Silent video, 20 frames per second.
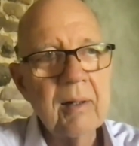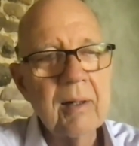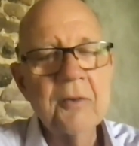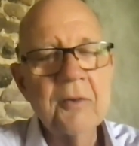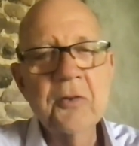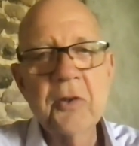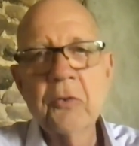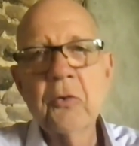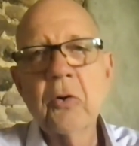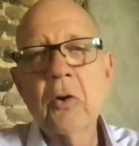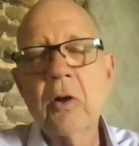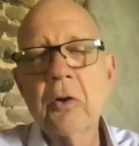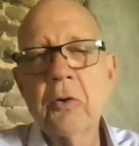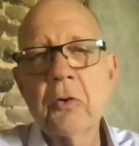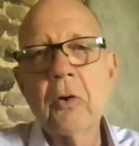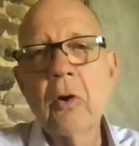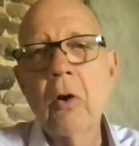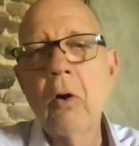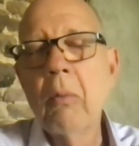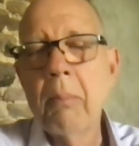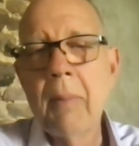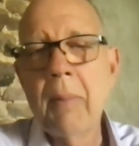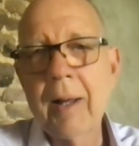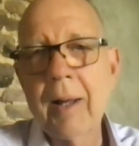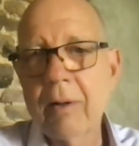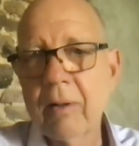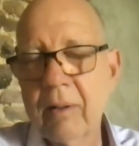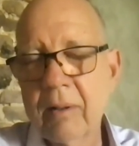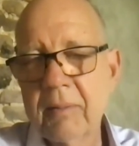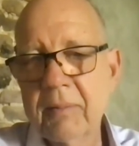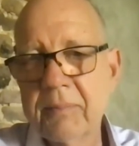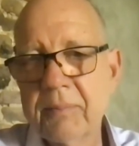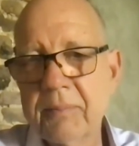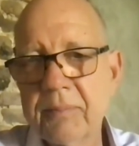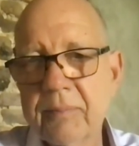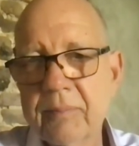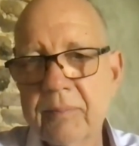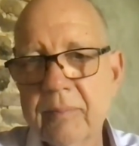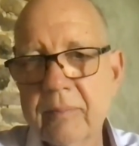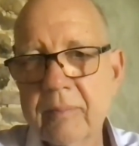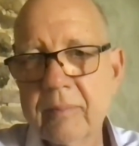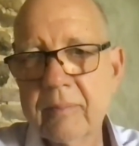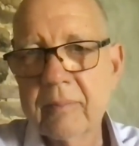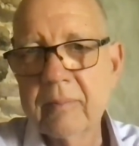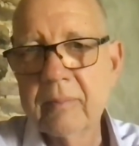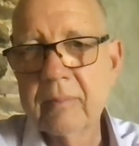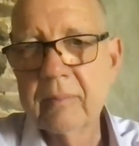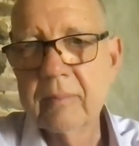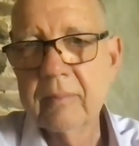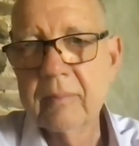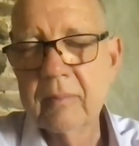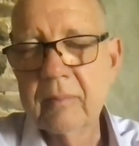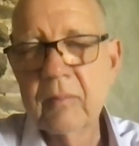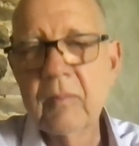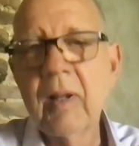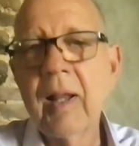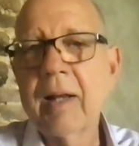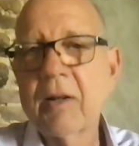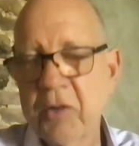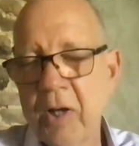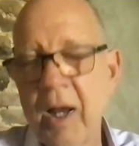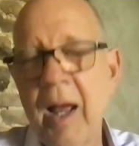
a central control model like